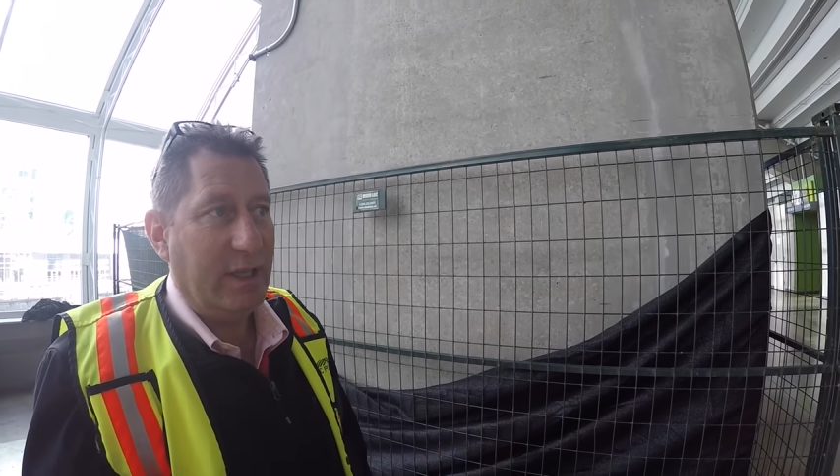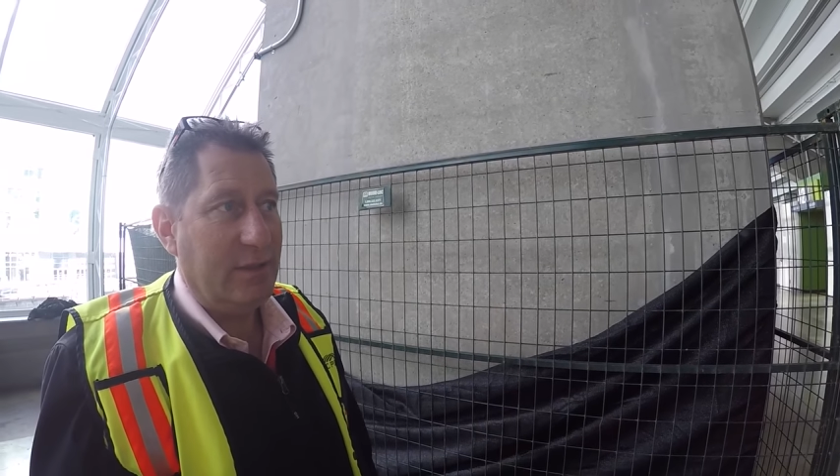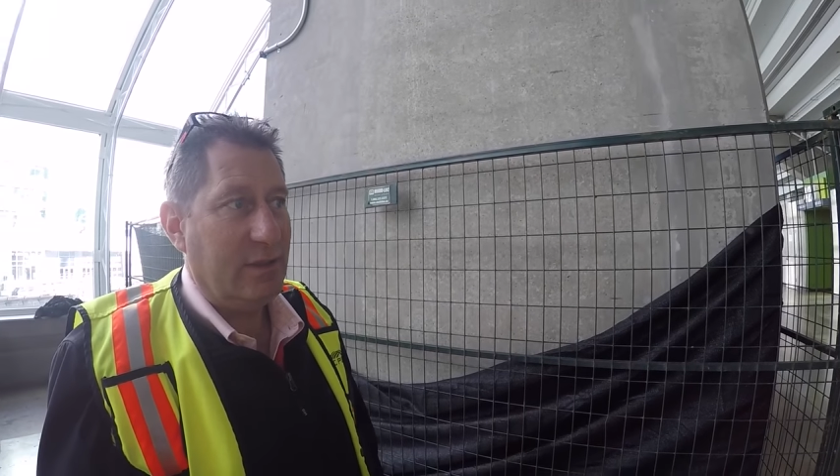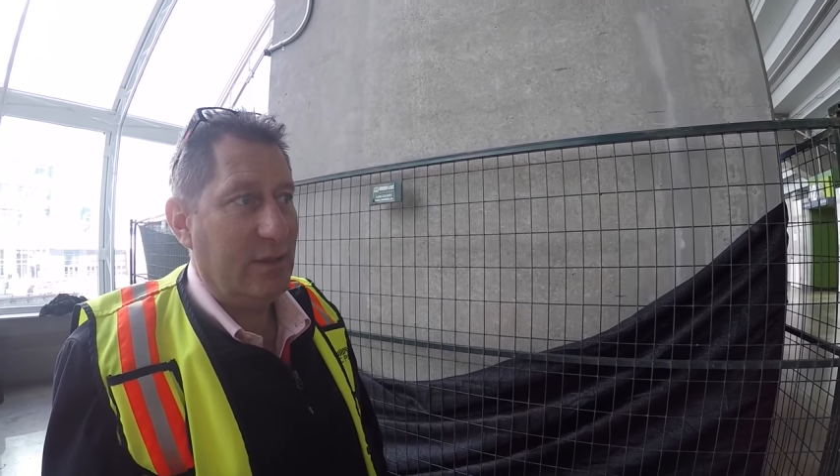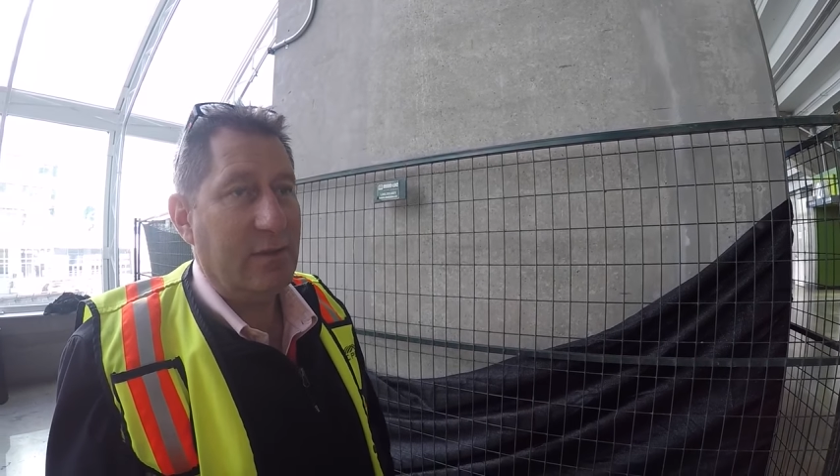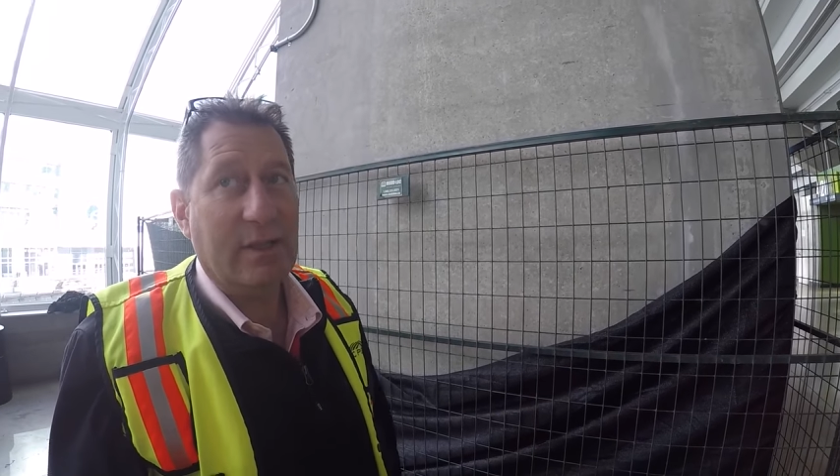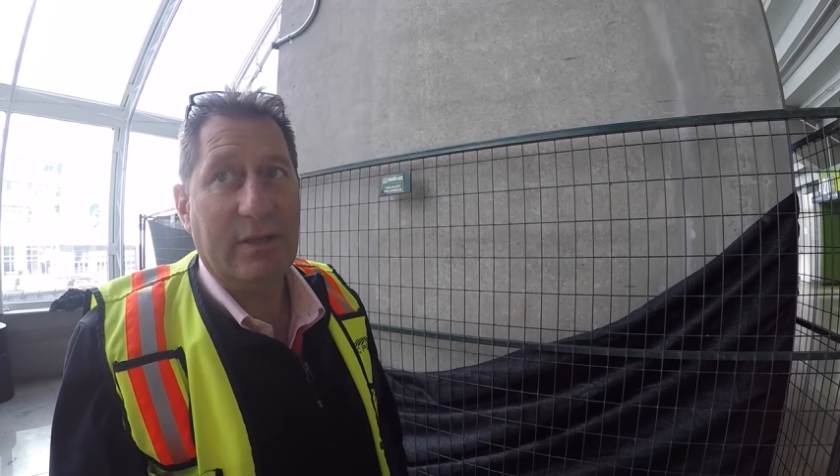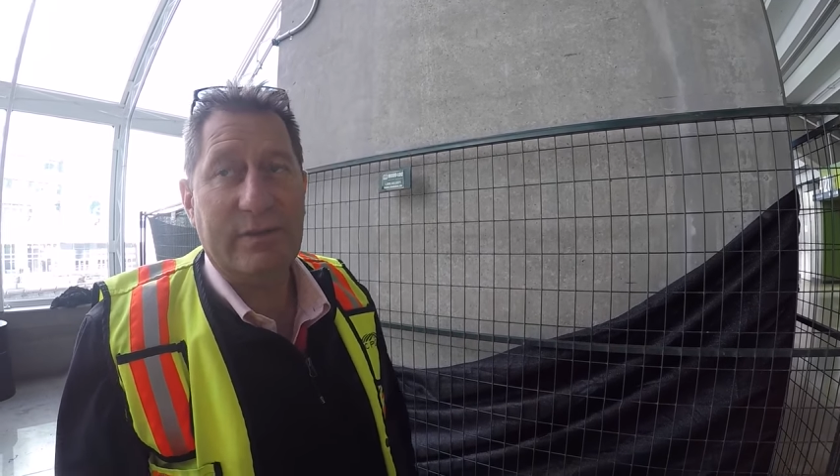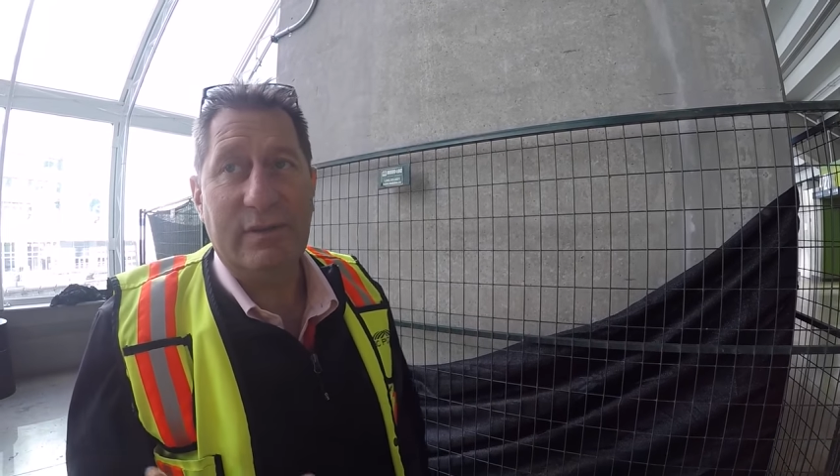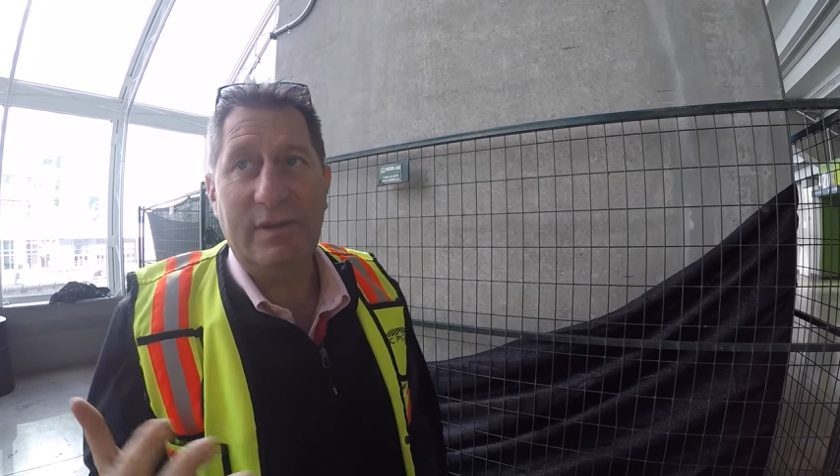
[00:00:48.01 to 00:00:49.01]

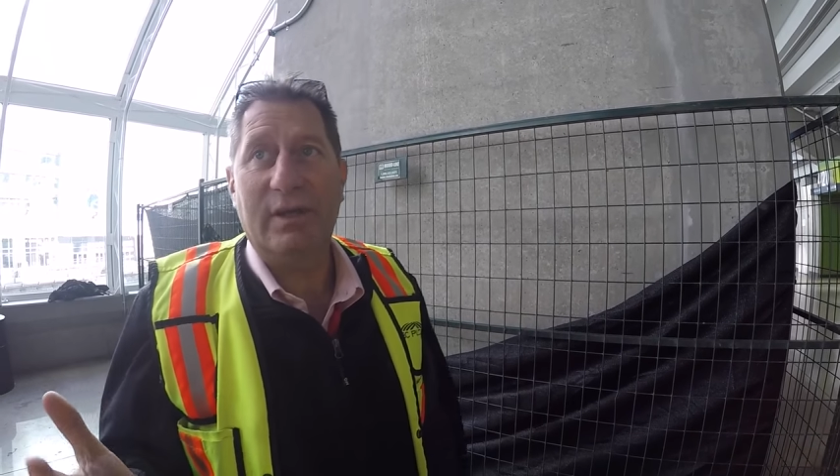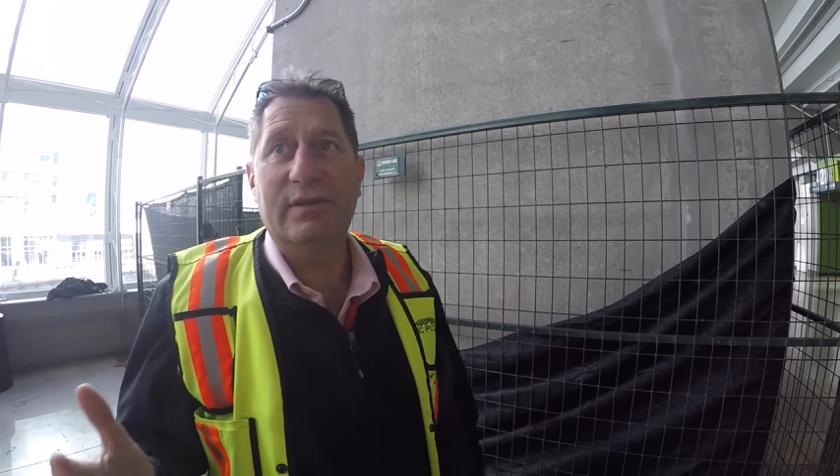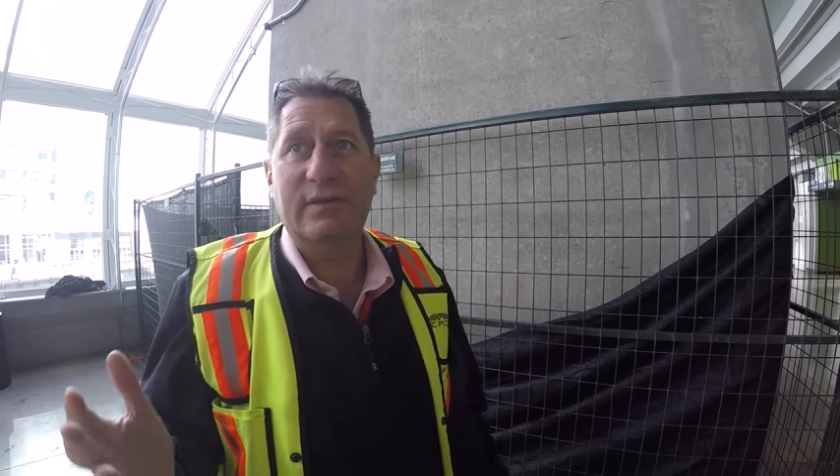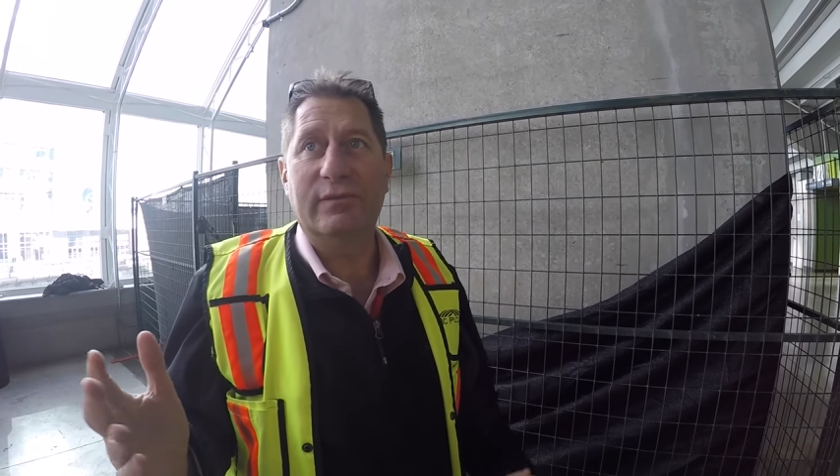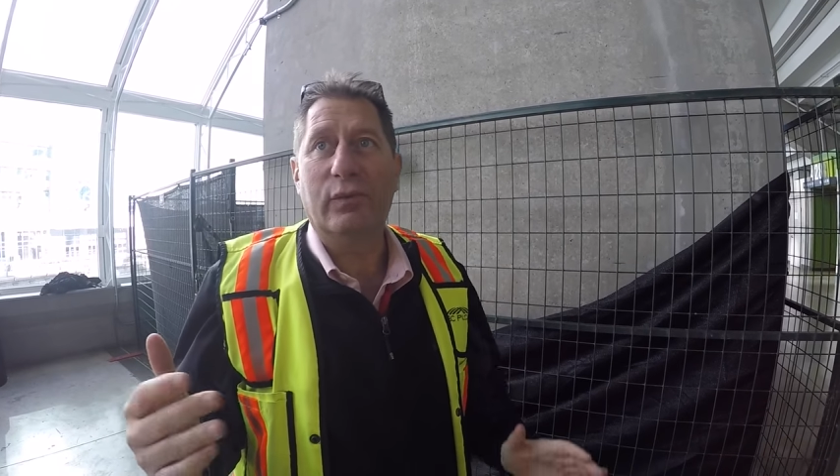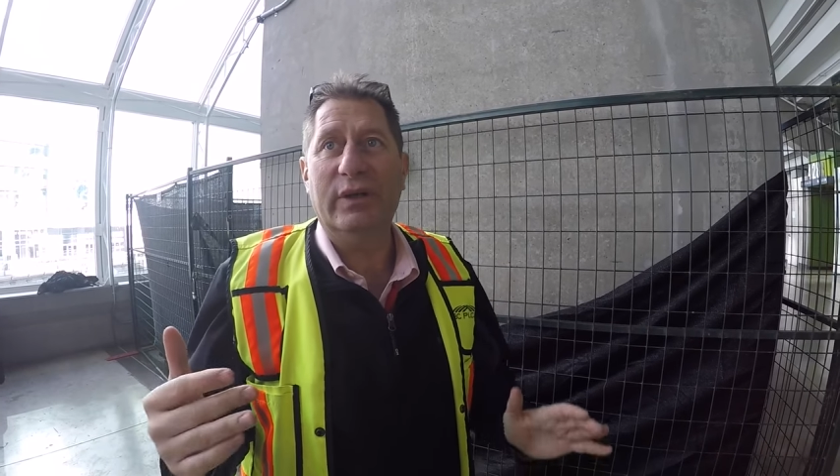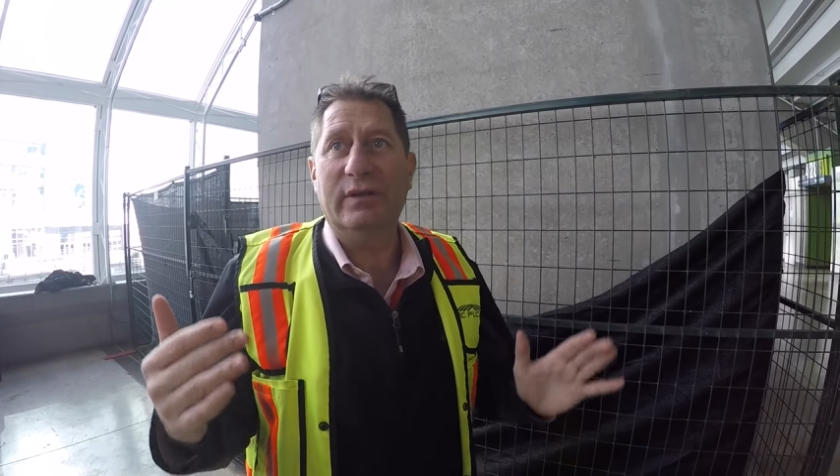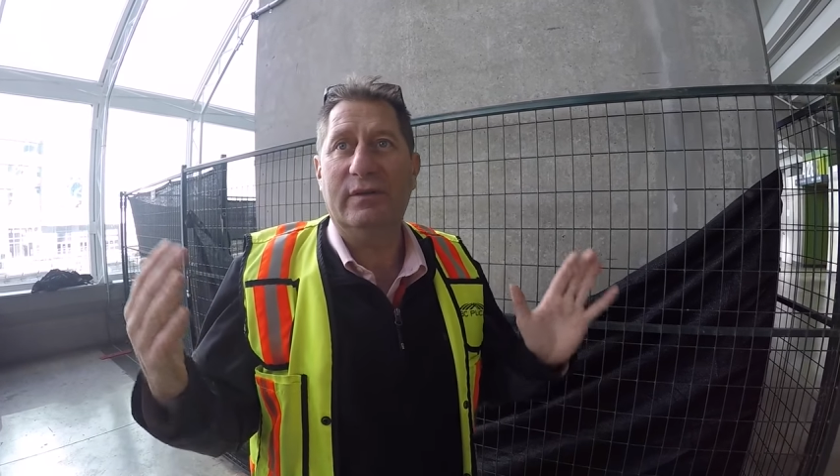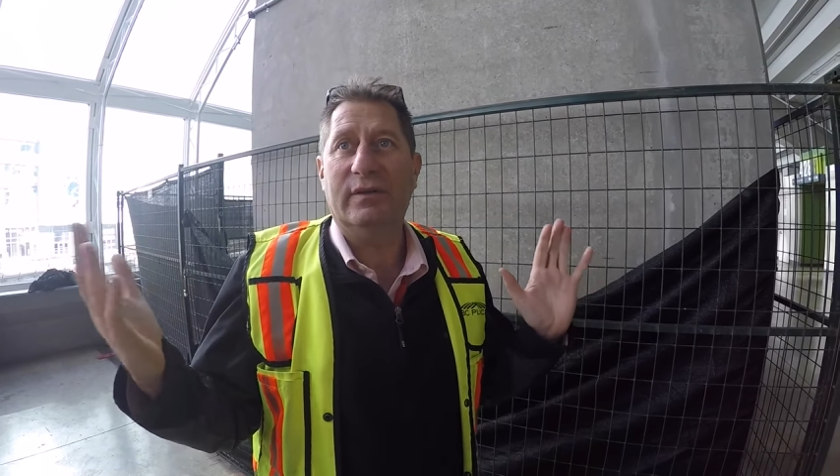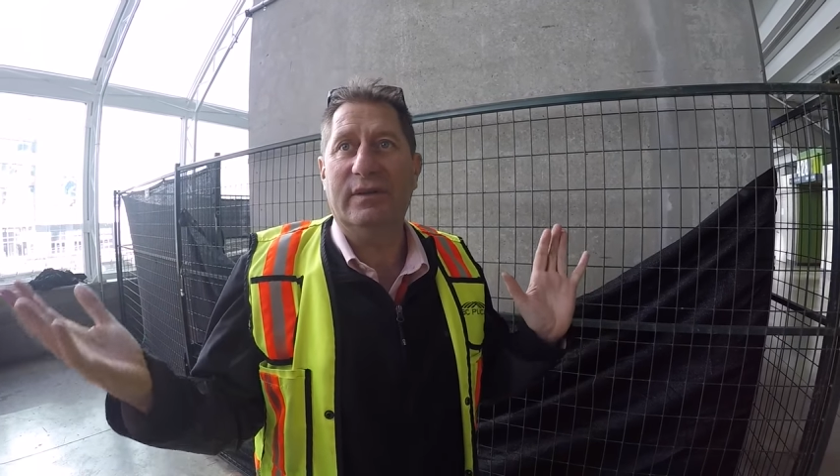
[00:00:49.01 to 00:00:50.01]
18,000 tons of
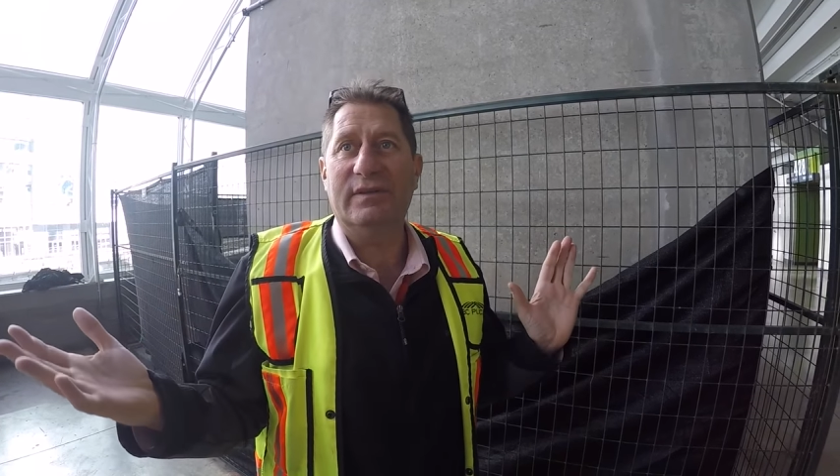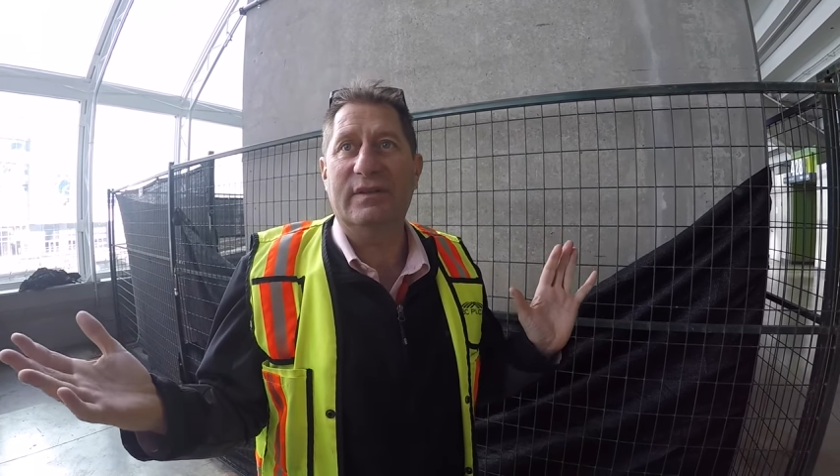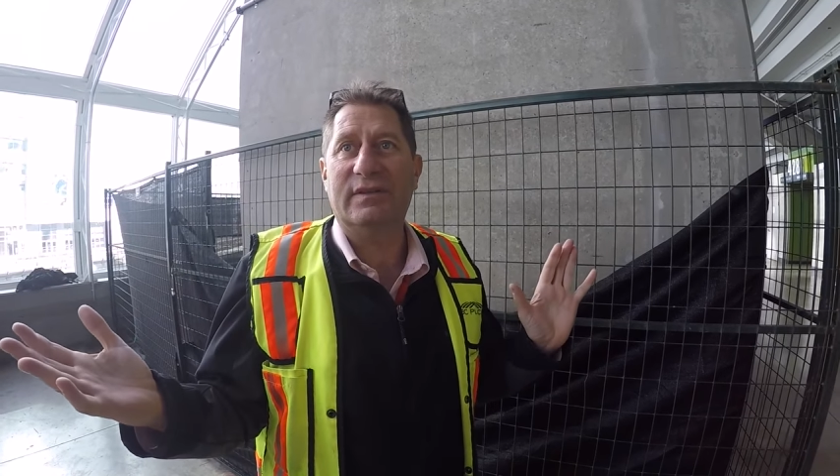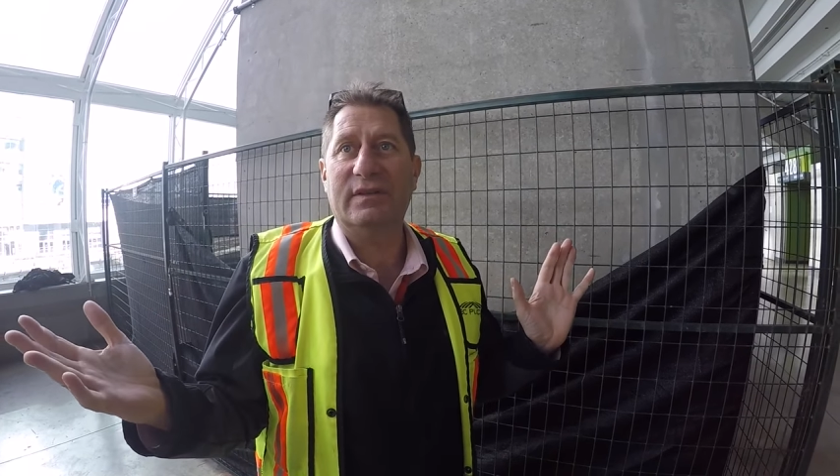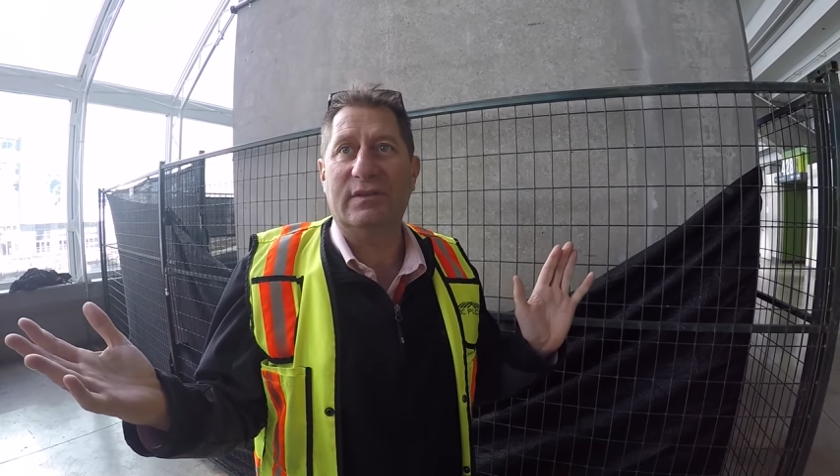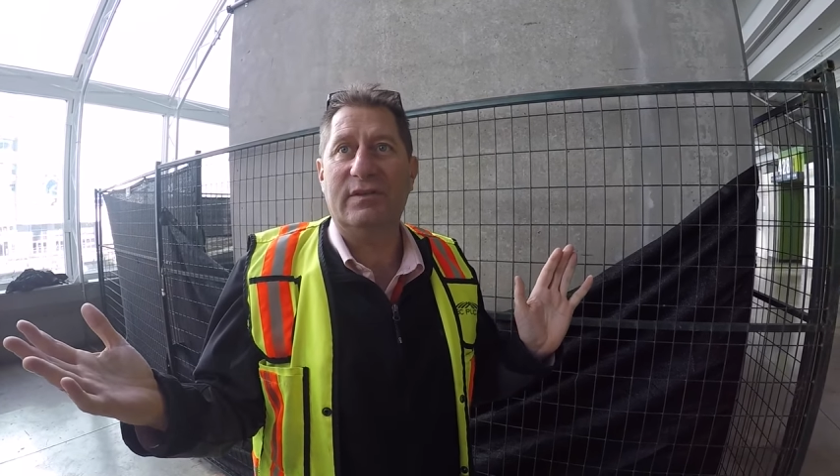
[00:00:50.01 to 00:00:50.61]
weight to the existing